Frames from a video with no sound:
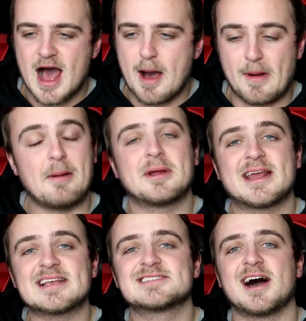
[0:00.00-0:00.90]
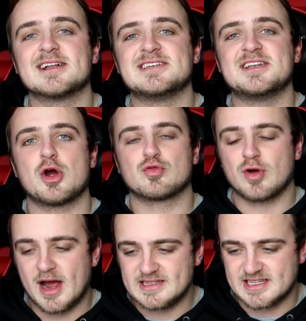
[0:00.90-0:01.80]
But I'm going to get started
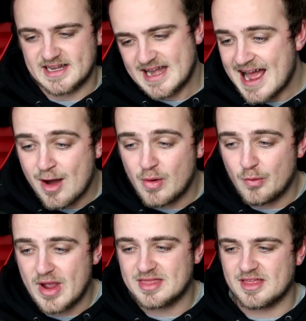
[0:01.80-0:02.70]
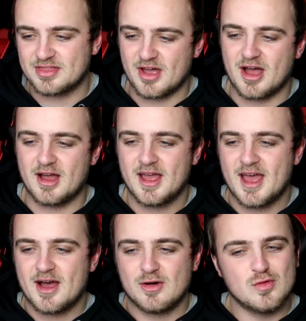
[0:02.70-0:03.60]
right now with the...
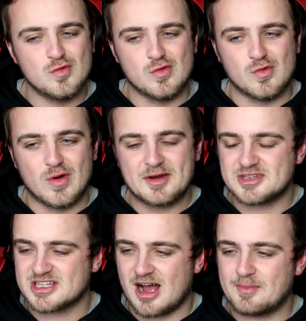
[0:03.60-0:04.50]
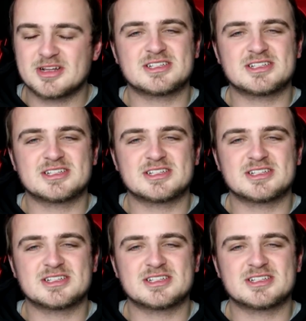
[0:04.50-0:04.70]
Ooh, where do we start?